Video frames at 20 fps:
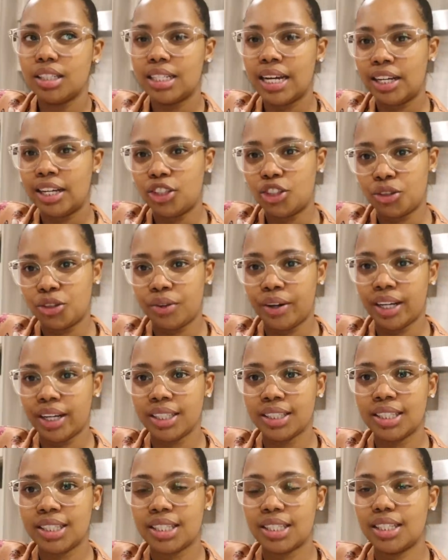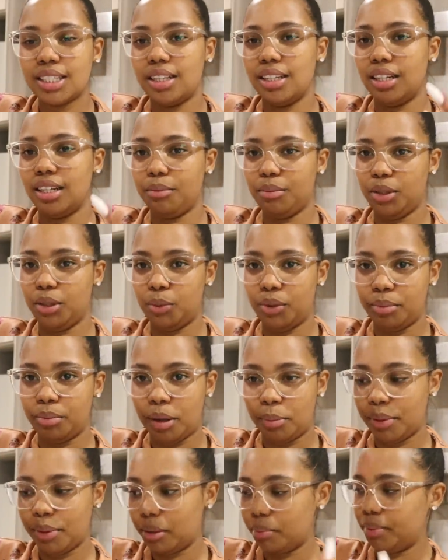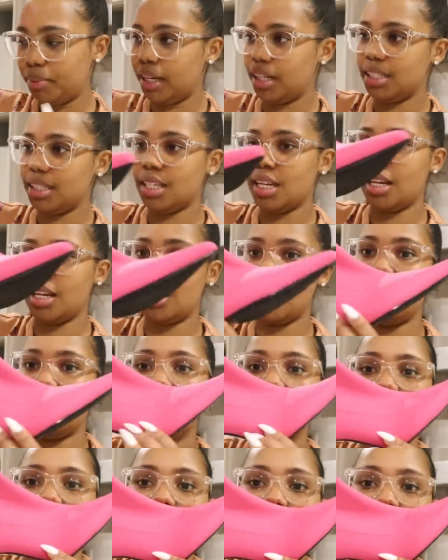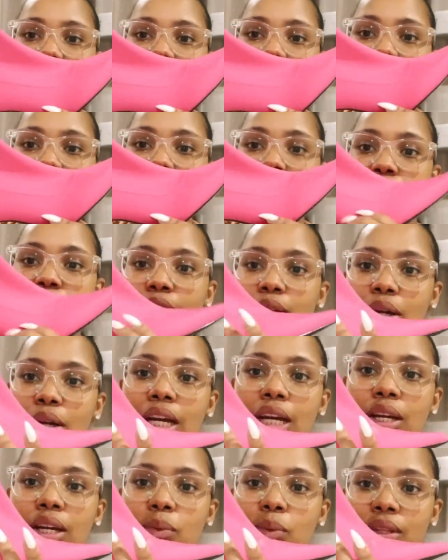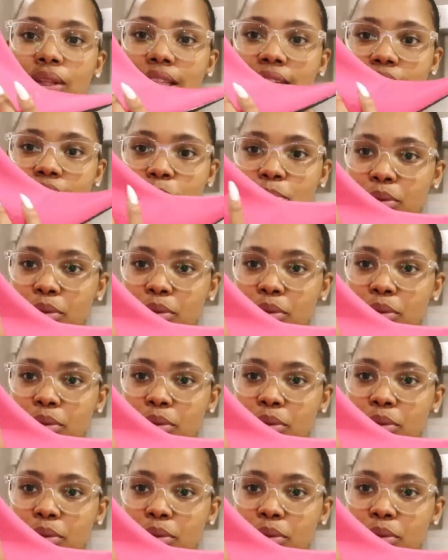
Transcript: tight dress, and then I'm gonna wear my pink blazer, and then with these